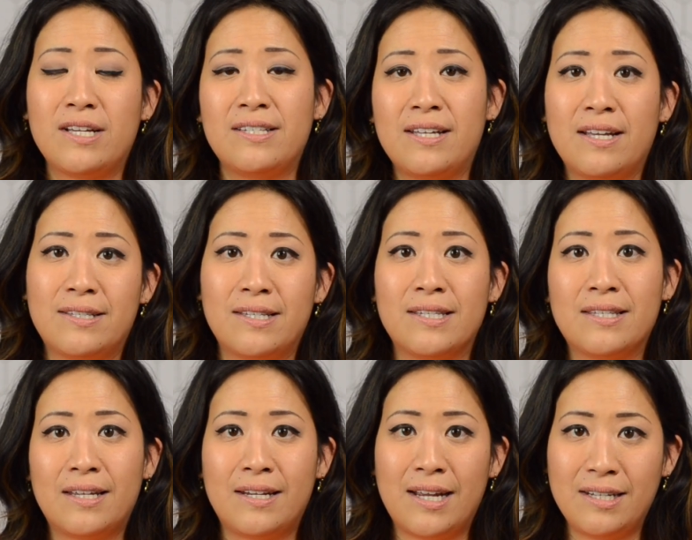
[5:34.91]
States since the
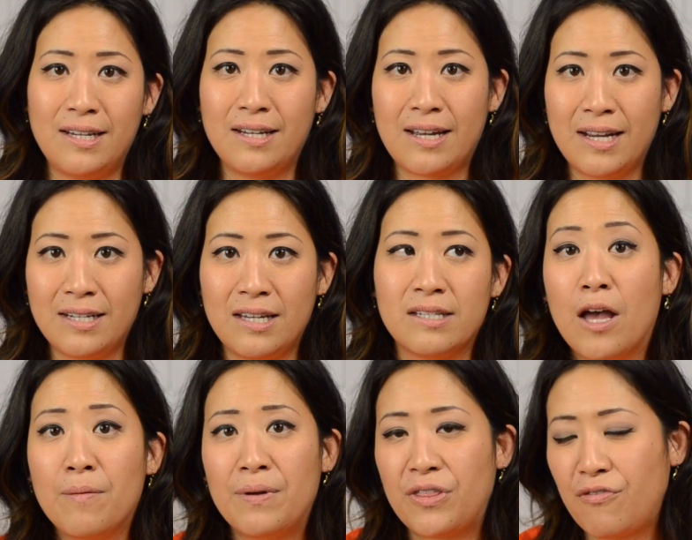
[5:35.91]

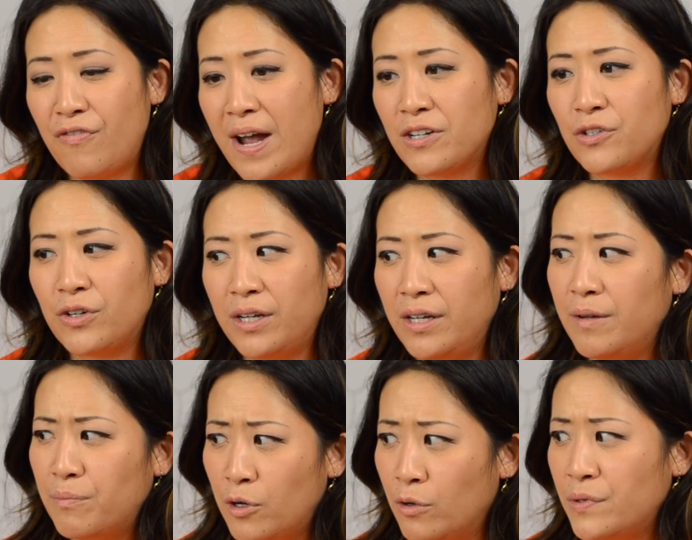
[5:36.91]
1990s, but the factory
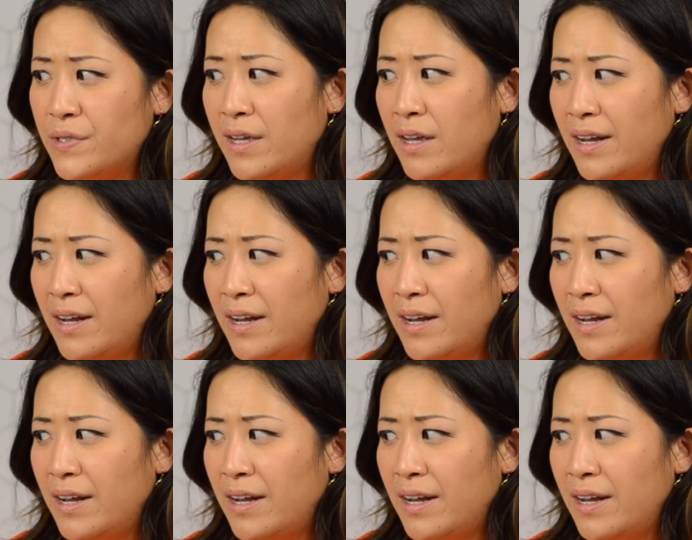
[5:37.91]
Pro Set,